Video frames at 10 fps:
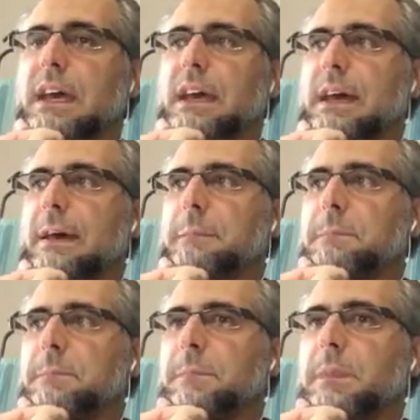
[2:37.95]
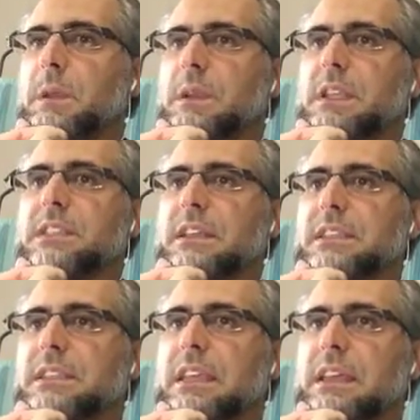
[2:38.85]
And it's not
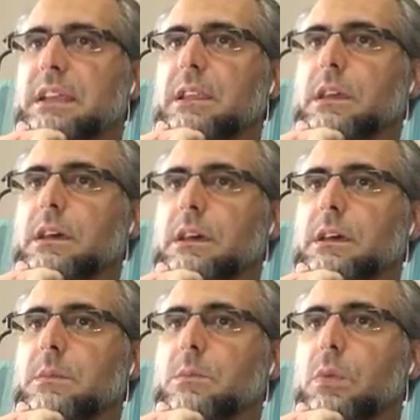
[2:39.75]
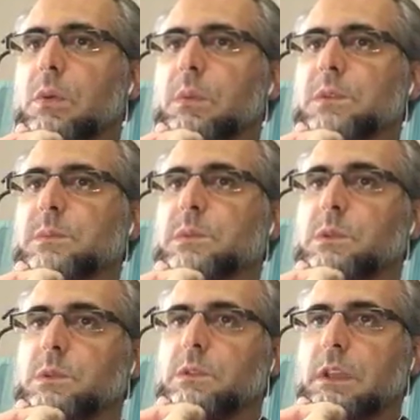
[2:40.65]
to say that born Muslims
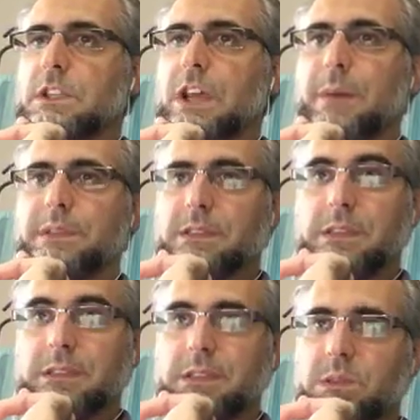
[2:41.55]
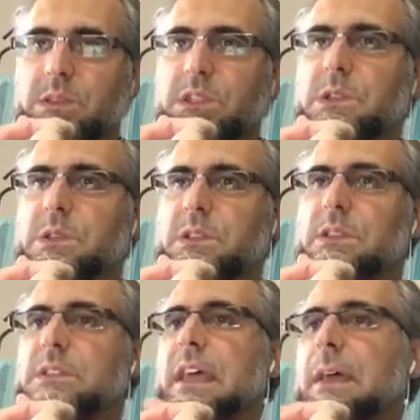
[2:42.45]
don't do a great job in discussing those issues. It's
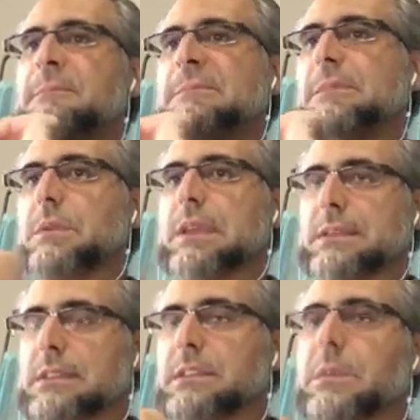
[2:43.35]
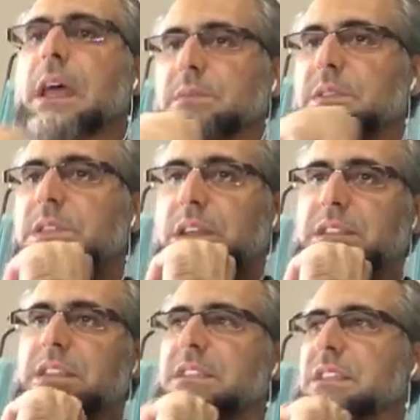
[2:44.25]
just that we can sometimes
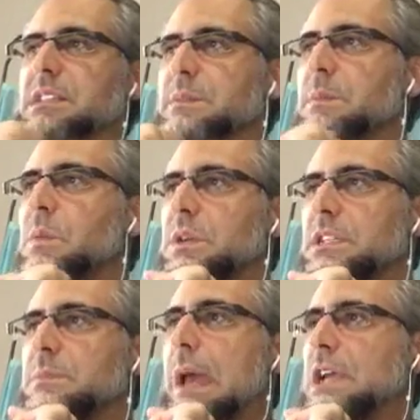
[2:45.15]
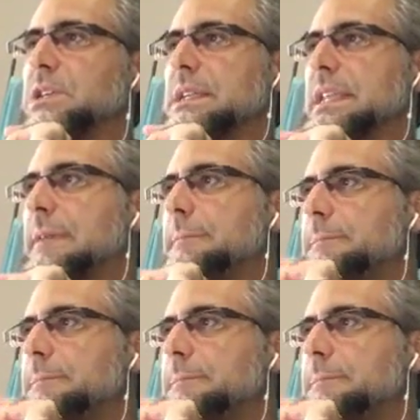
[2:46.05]
discuss these things a little bit more dispassionately.